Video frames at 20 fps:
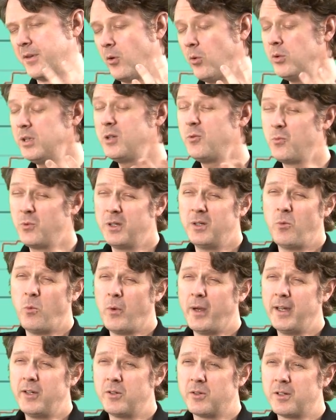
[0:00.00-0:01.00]
The only real
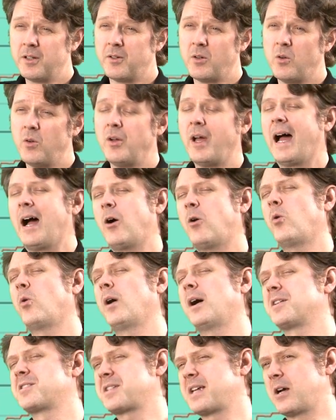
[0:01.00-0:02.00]
way you're going to know how
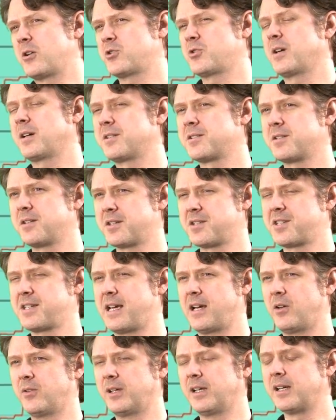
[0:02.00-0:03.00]
a soundtrack is going to
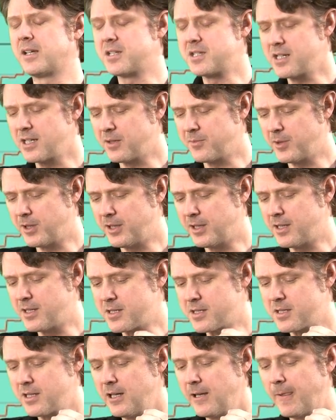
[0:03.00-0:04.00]
sound in a cinema
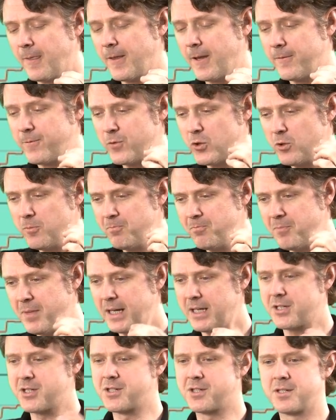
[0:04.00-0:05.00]
is if you
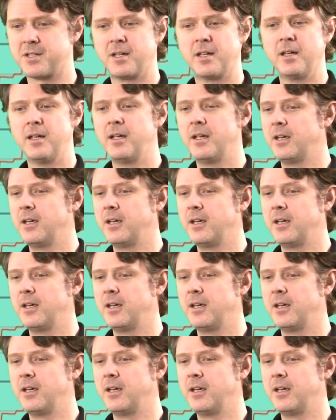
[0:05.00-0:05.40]
mix